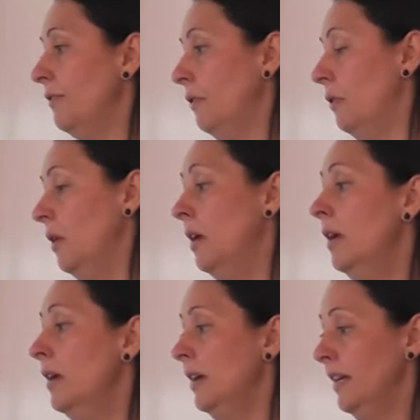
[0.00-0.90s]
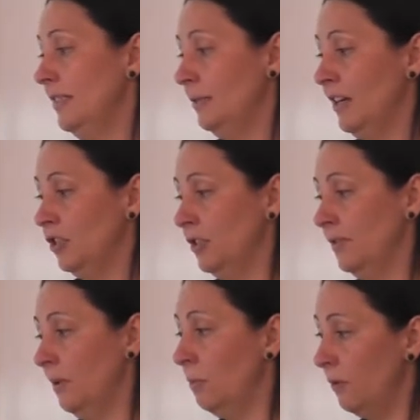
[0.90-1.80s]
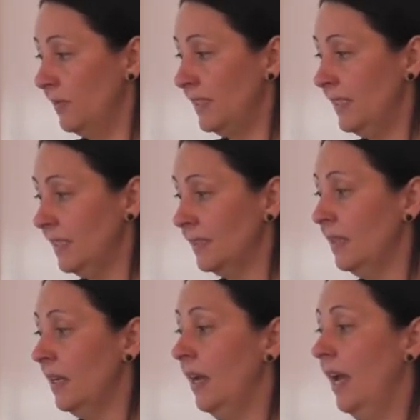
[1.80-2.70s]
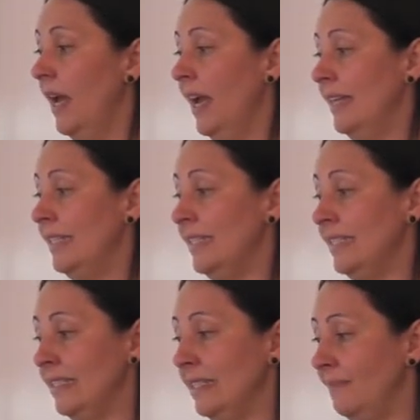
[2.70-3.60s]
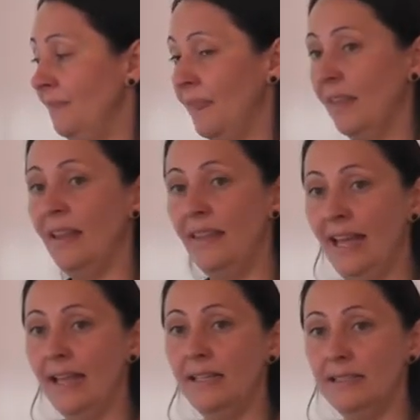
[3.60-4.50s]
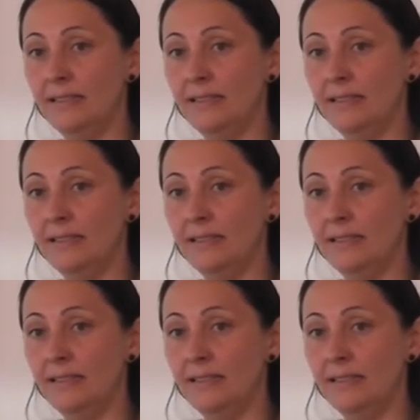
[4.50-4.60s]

for instructions from overseas, and there